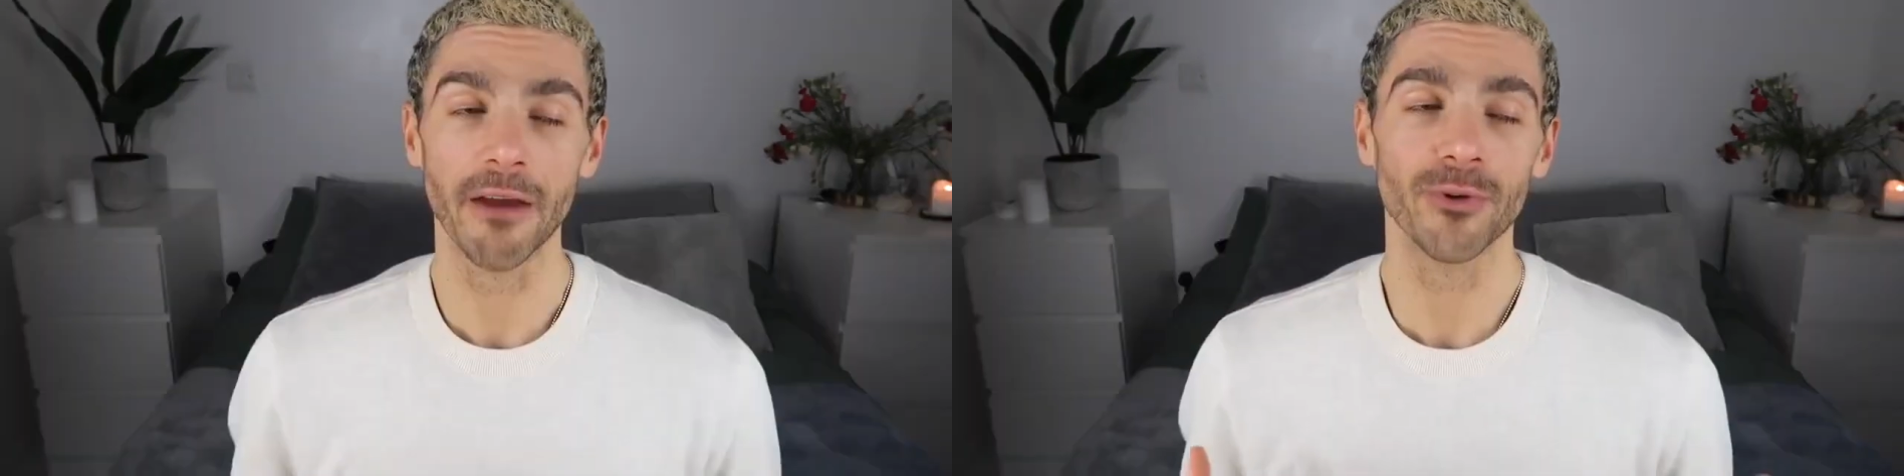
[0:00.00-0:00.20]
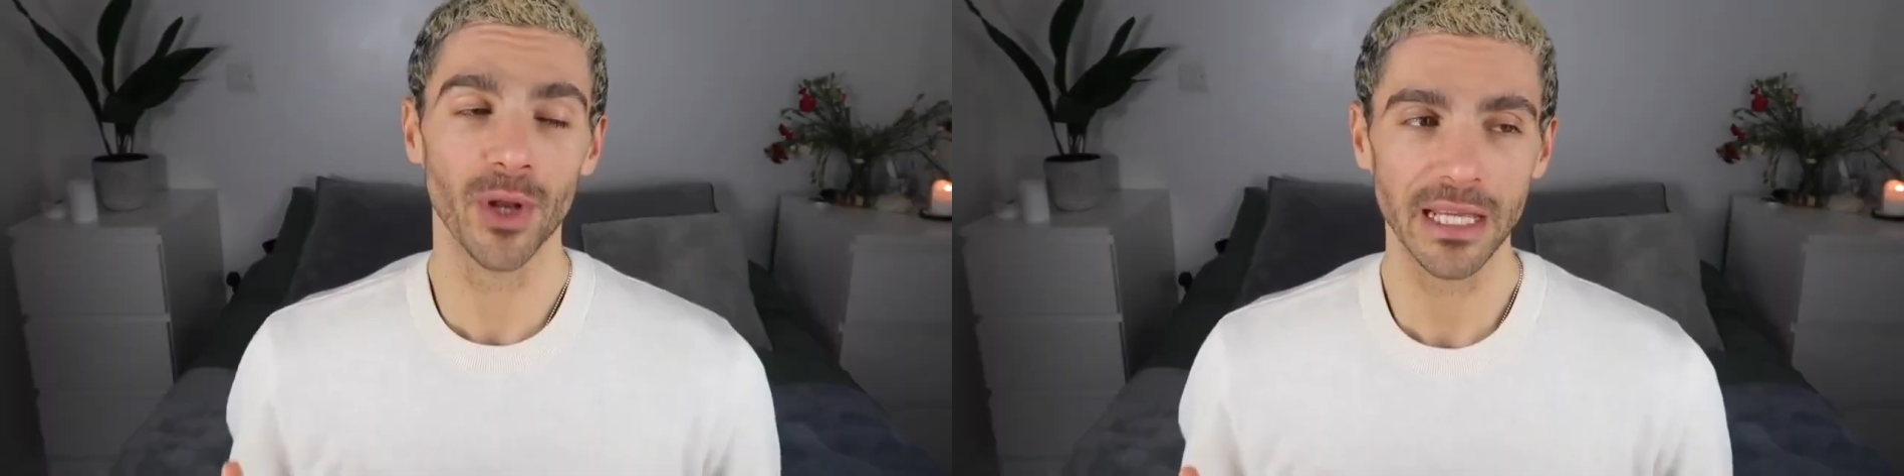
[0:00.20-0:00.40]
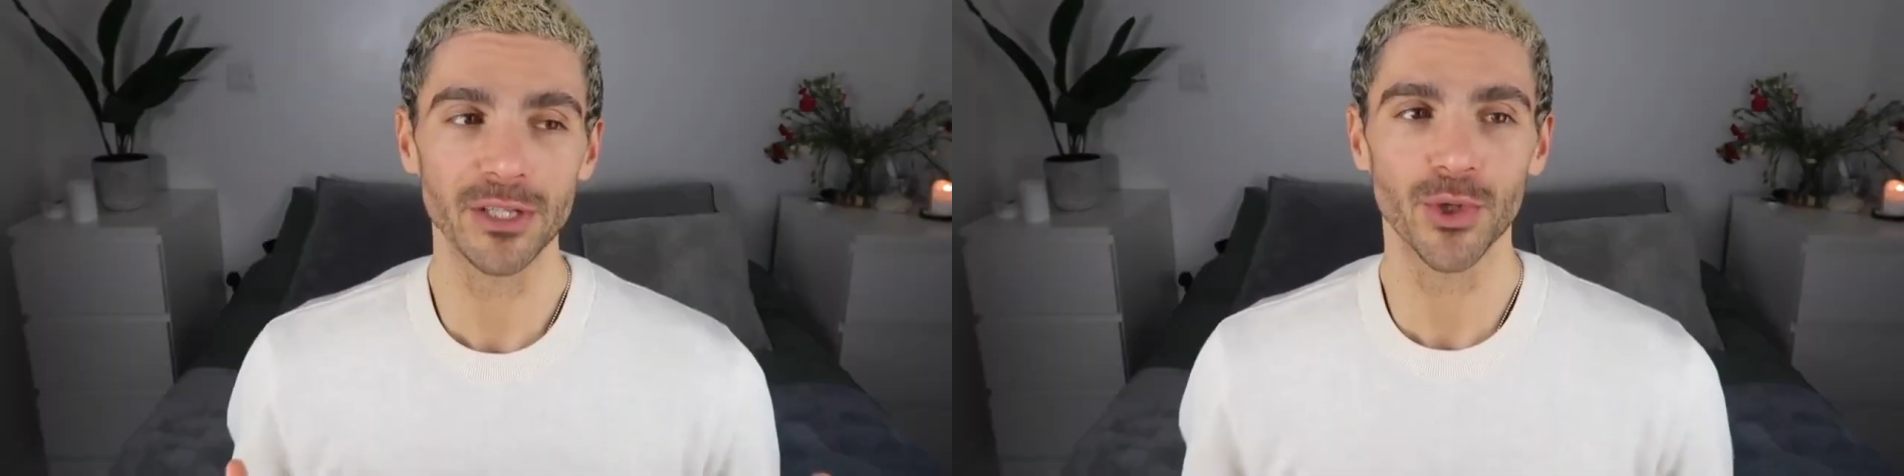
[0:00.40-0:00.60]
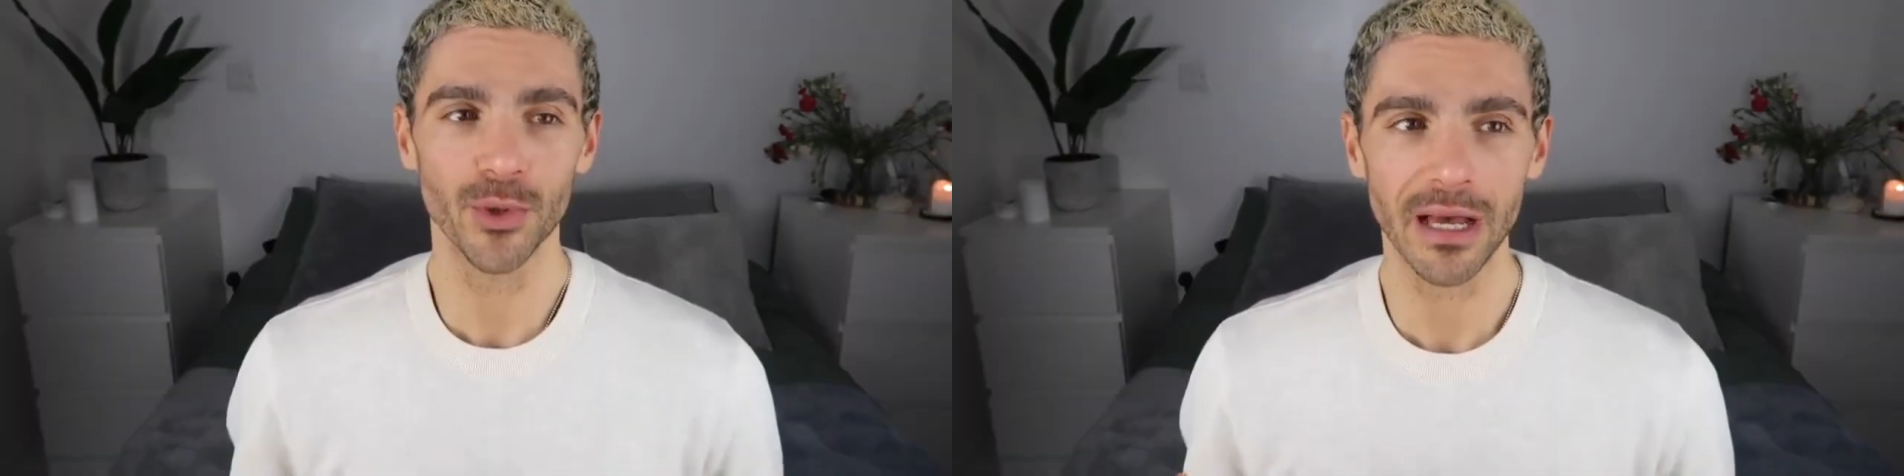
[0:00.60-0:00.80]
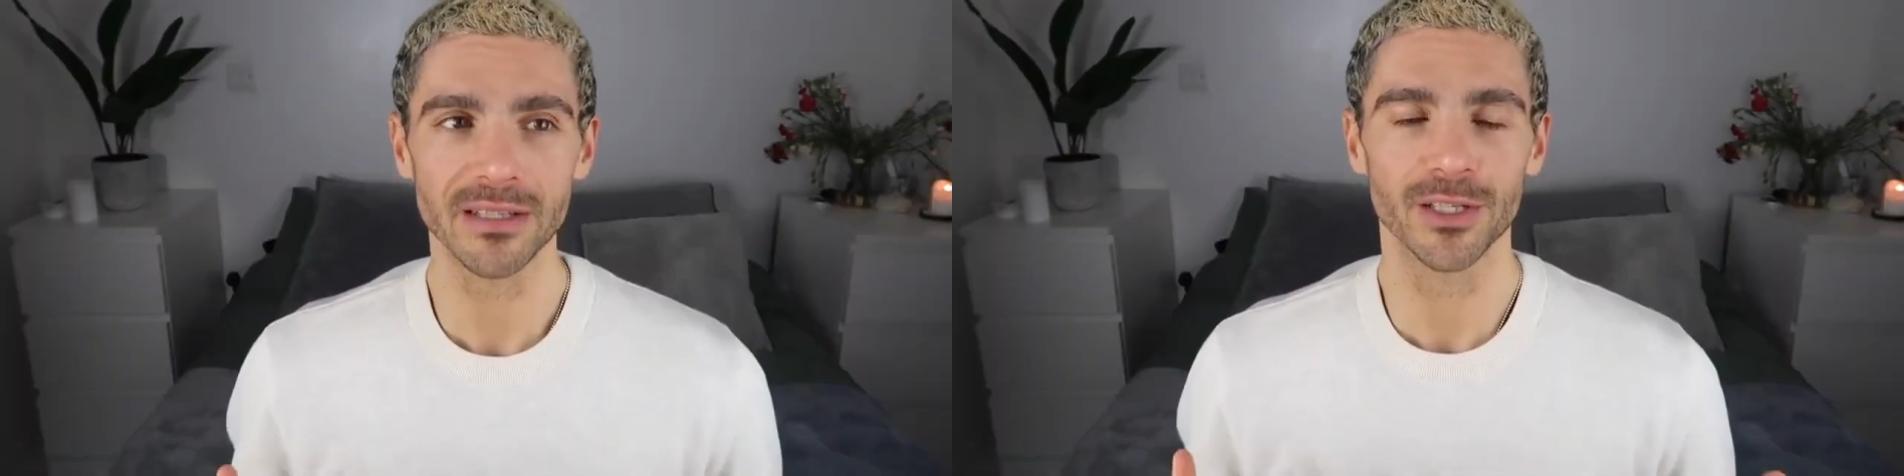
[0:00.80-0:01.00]
And I feel like in
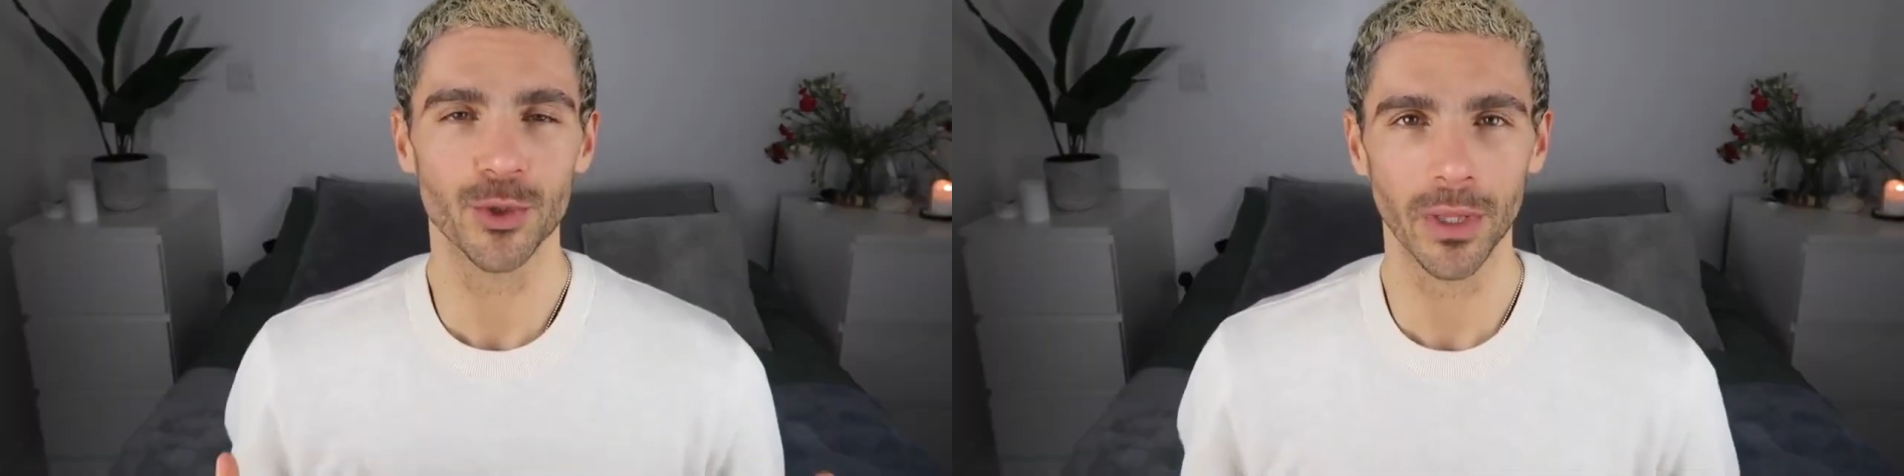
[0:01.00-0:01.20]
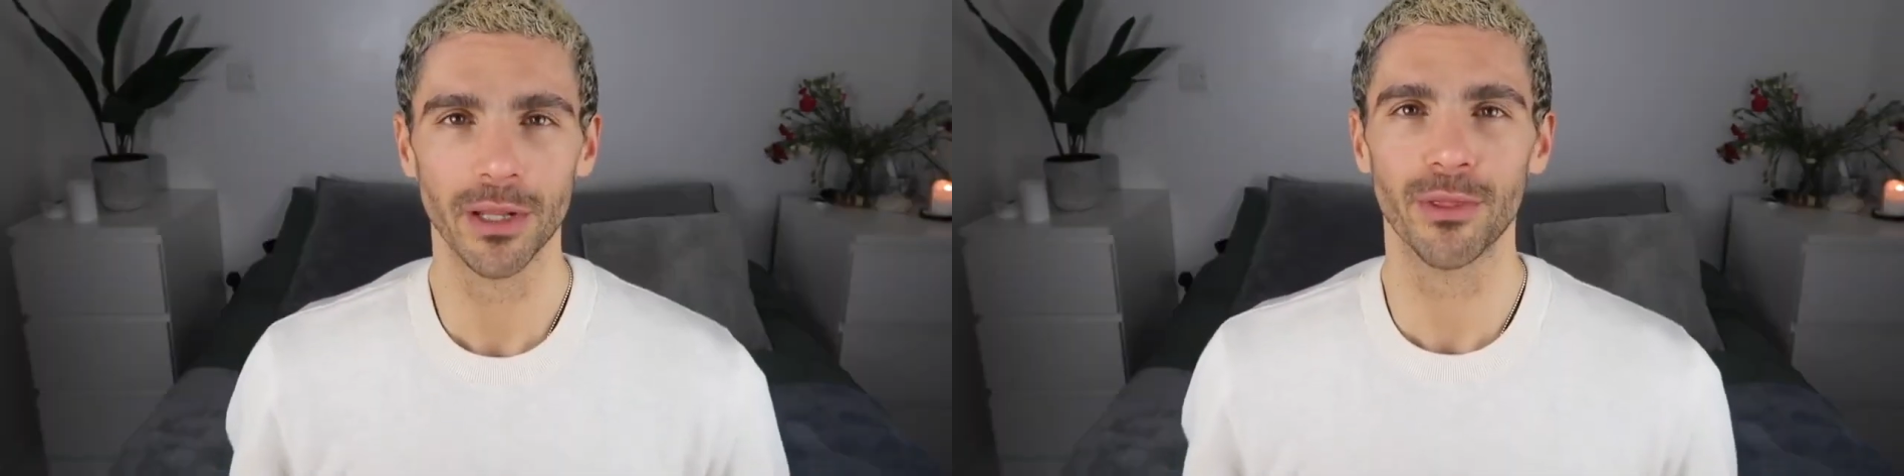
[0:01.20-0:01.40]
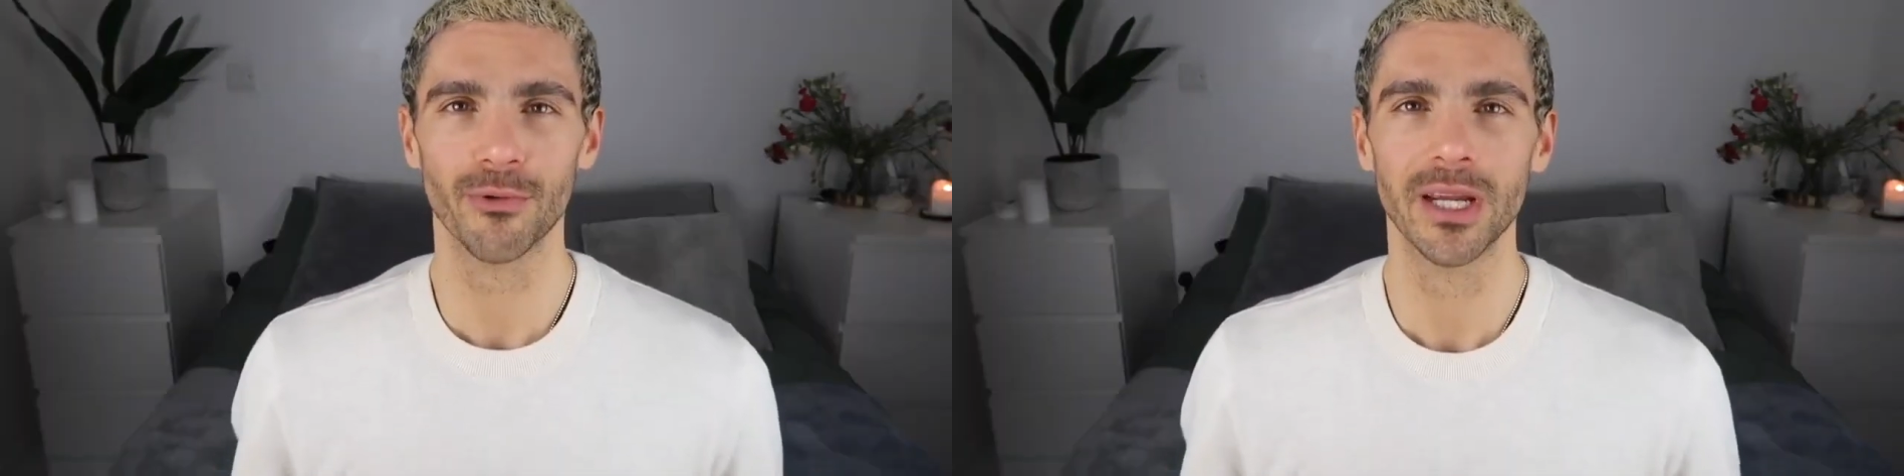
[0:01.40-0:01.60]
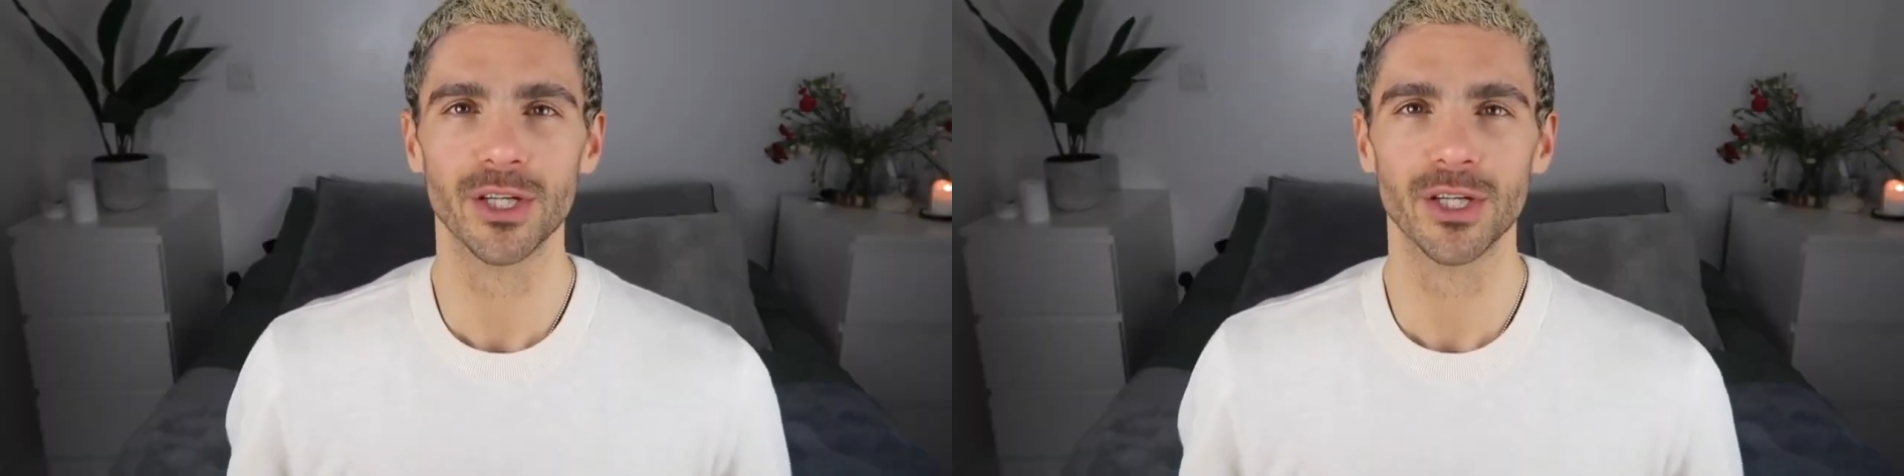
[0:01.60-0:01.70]
2023